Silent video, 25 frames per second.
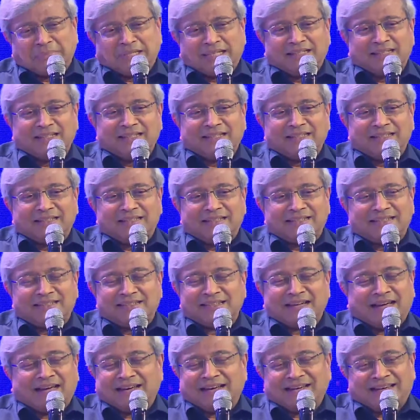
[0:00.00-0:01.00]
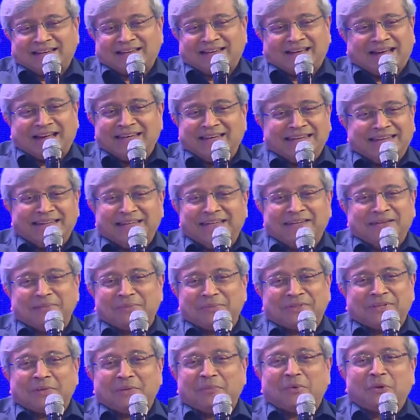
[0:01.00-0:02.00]
it's, I
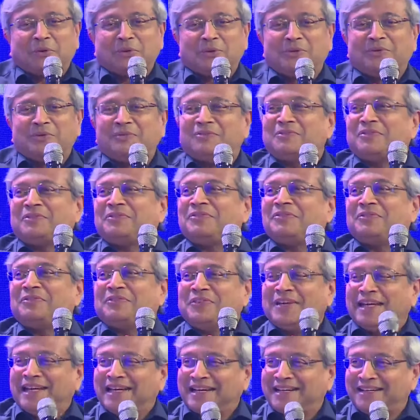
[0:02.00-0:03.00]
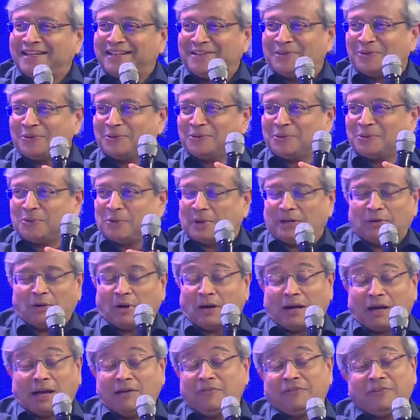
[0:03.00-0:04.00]
somehow feel to, you know,
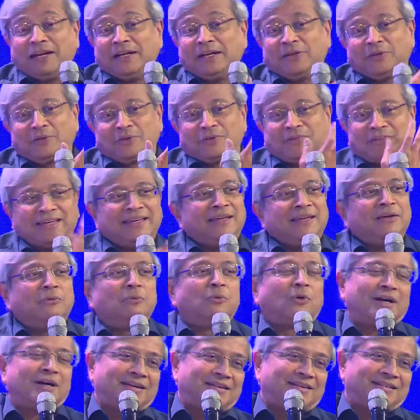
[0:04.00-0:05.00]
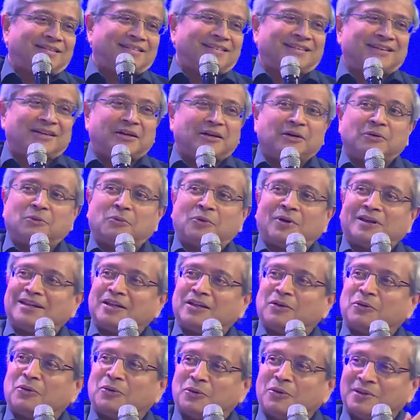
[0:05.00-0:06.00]
I fail to see what, uh, what the
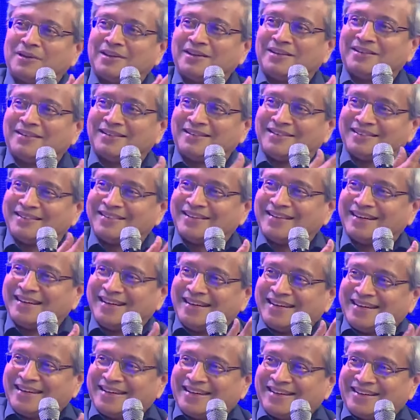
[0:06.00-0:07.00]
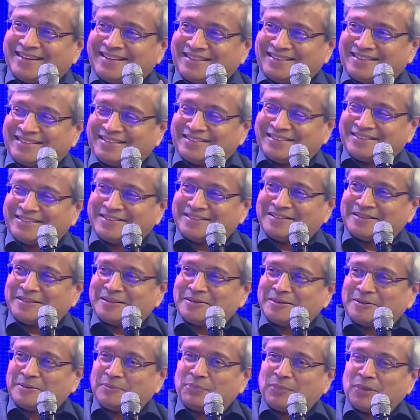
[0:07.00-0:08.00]
whole,
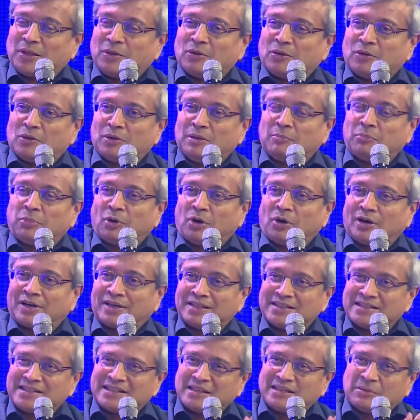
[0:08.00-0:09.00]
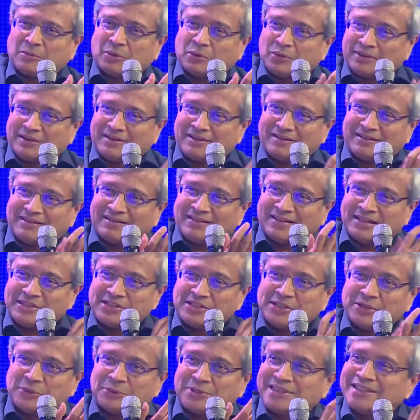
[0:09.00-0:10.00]
uh, you know, importance about
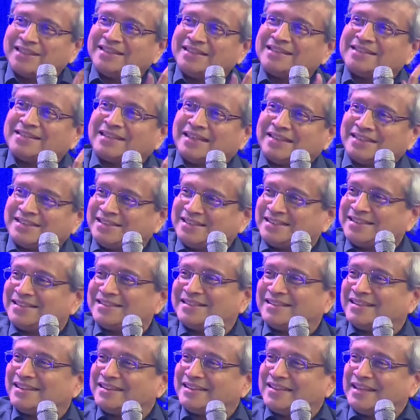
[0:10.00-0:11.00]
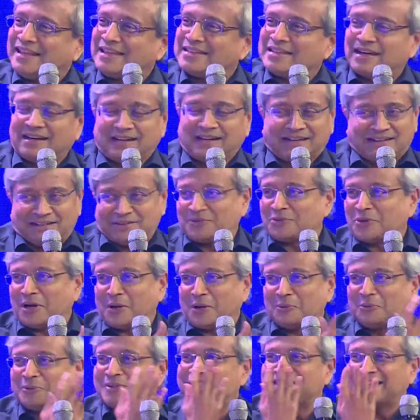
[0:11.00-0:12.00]
distinguishing such uh, things are. So I
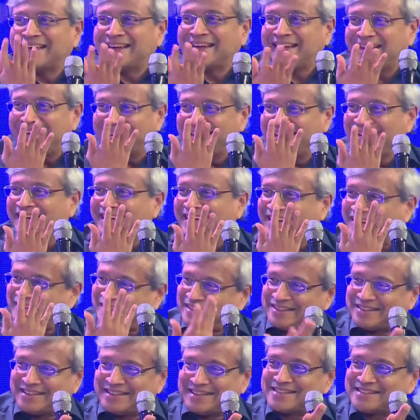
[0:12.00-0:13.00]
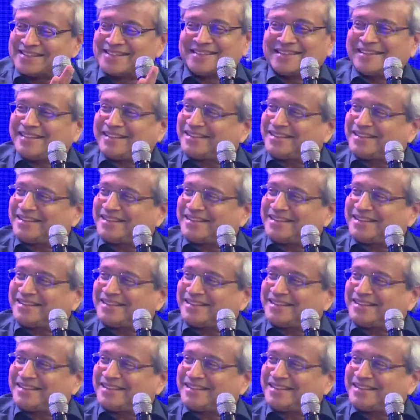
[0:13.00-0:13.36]
would say just